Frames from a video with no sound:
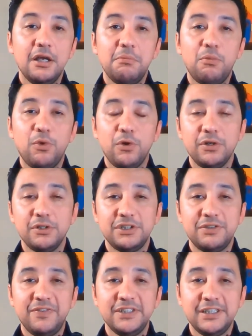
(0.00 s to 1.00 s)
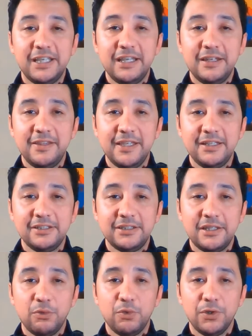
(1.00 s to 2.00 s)
more sophisticated things
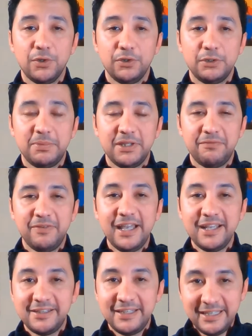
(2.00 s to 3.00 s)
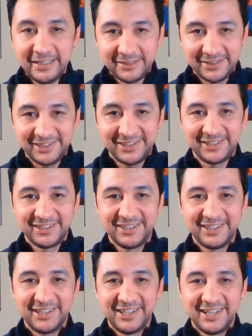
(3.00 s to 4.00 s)
in the world. But the fact is
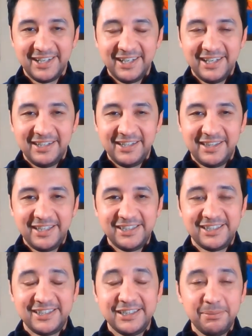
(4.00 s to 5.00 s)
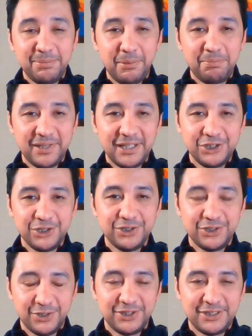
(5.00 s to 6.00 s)
that these simple
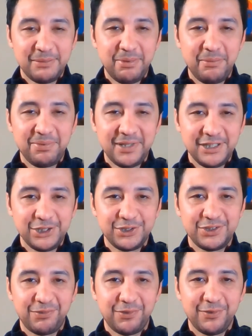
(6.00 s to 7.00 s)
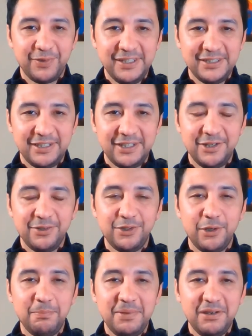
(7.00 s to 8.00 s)
pleasures are simple pleasures for a reason. You know,
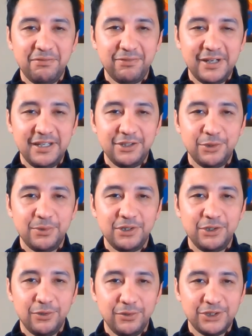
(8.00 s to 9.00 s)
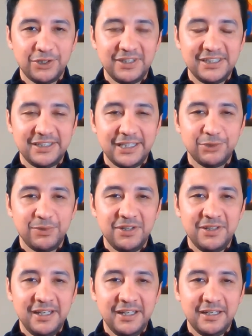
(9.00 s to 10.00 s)
don't be afraid to indulge on these days when you
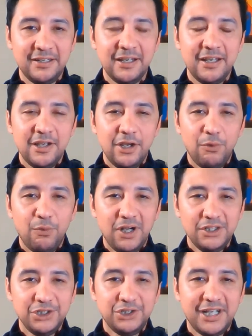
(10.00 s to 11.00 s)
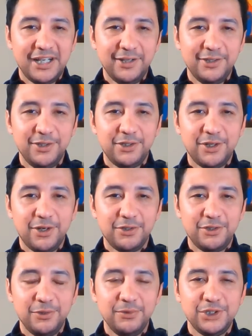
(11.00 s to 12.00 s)
need it. Watch a childhood
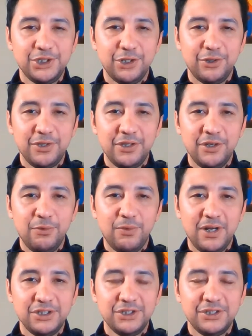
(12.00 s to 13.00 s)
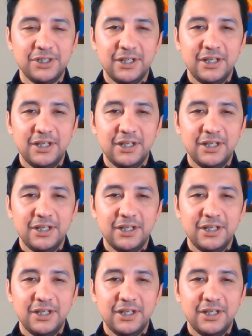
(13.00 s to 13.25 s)
cartoon show, you know, watch